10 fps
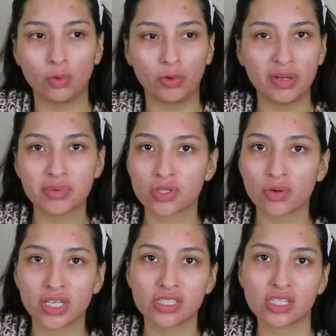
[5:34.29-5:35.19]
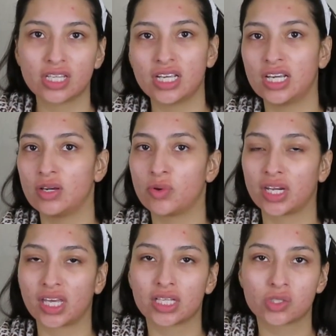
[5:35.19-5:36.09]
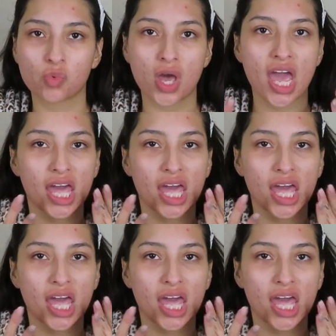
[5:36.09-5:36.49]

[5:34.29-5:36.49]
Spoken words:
rips so easily when it gets wet,